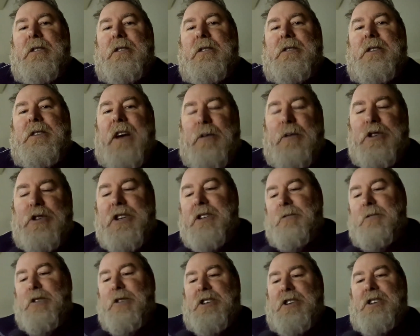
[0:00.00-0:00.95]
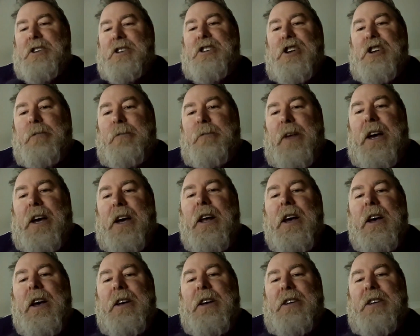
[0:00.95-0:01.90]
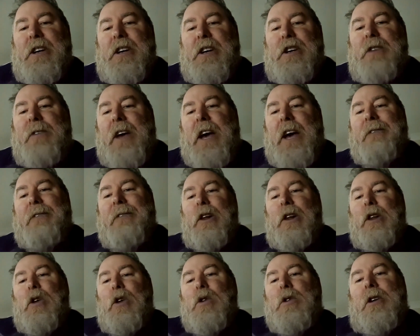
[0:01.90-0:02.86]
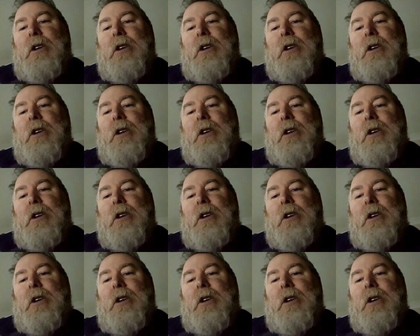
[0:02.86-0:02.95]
So we'll just assume that. So if you have a look